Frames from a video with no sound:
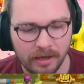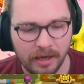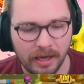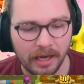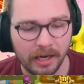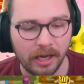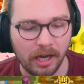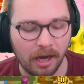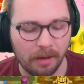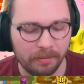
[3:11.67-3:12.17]

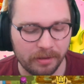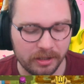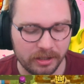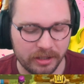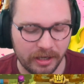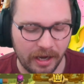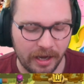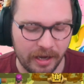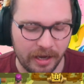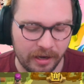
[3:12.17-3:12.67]
And Goblin
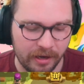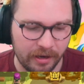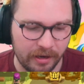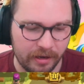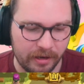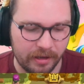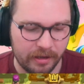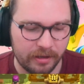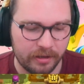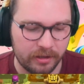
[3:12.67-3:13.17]
Giant,
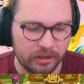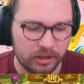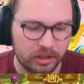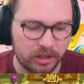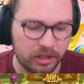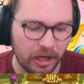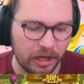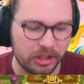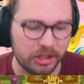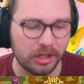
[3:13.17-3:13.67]

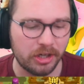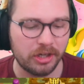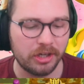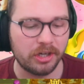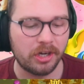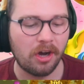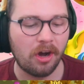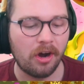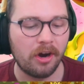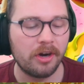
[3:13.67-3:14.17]
such a
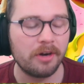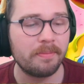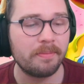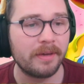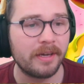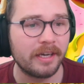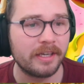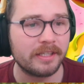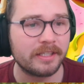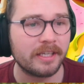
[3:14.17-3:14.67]
good card
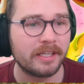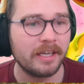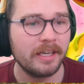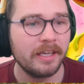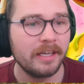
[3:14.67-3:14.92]
because